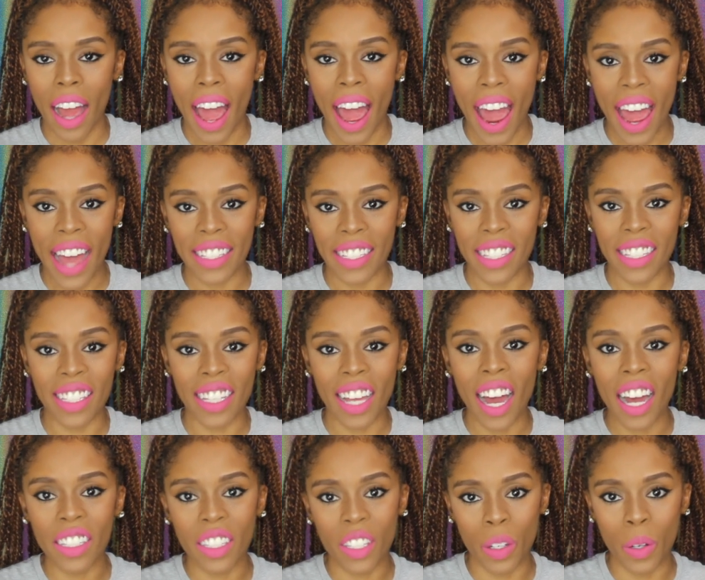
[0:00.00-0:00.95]
has its
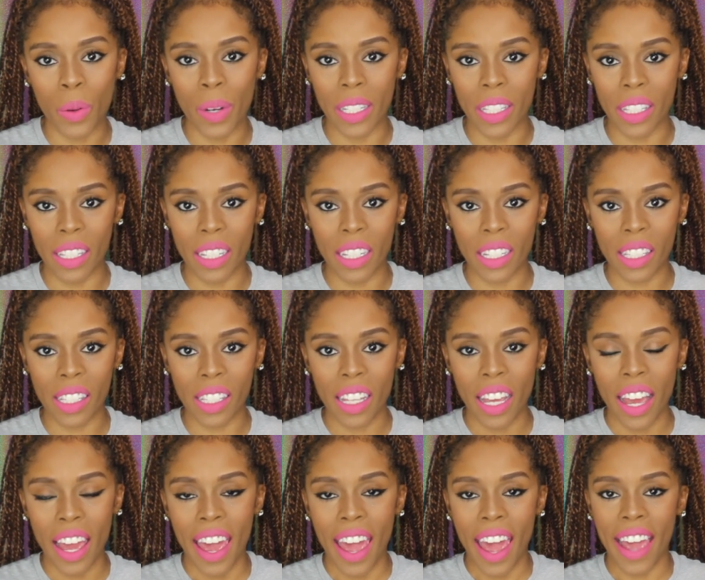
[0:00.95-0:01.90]
consequences
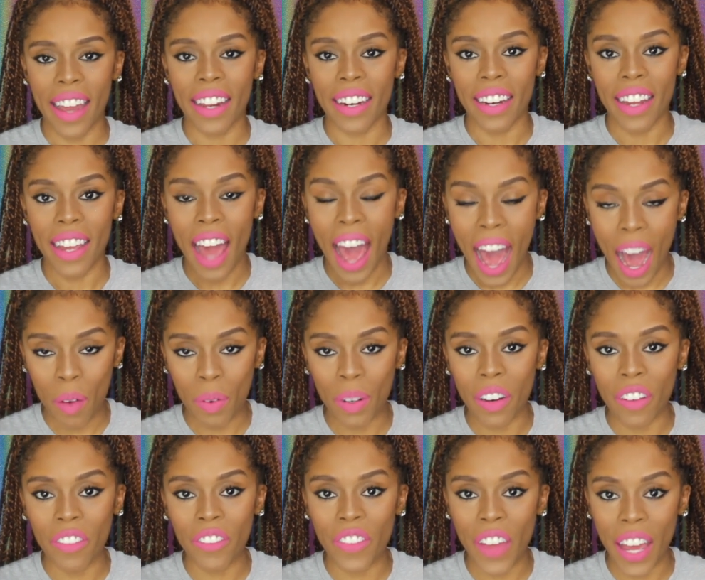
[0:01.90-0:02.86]
and how
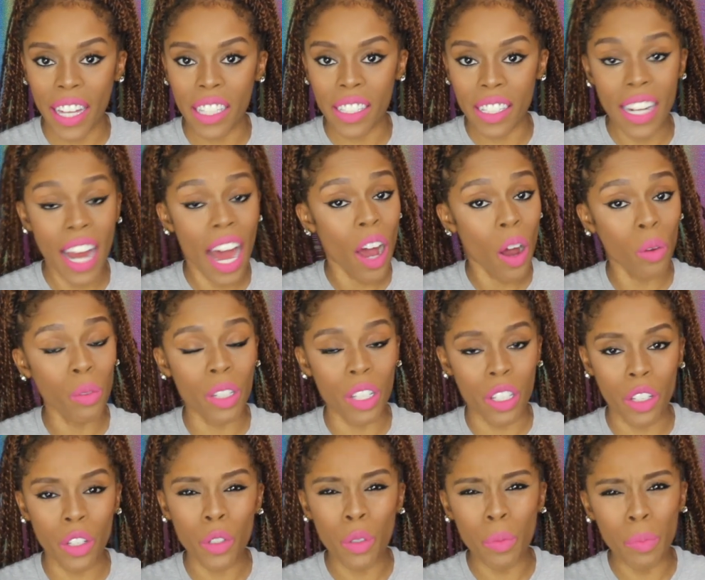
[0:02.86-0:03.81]
it affects not
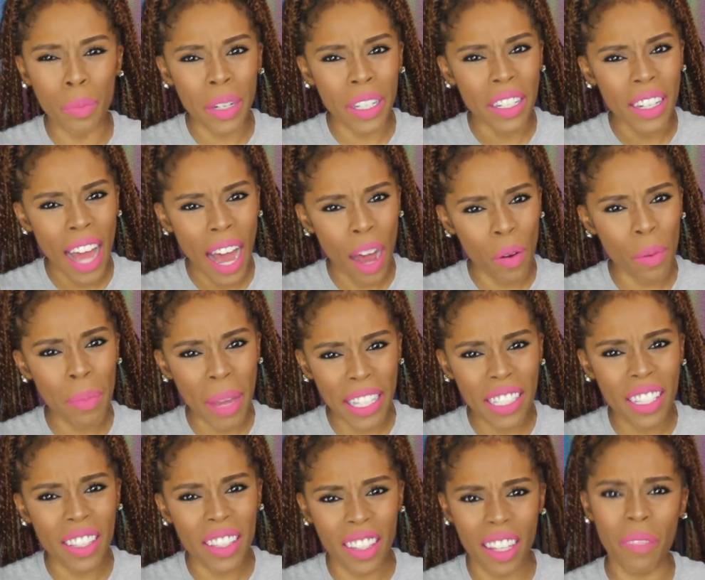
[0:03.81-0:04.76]
only you, but how it
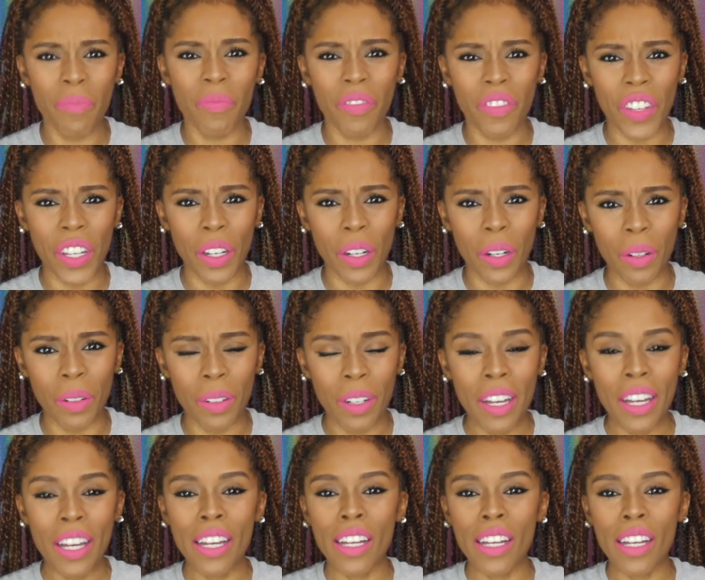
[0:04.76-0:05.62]
makes them feel.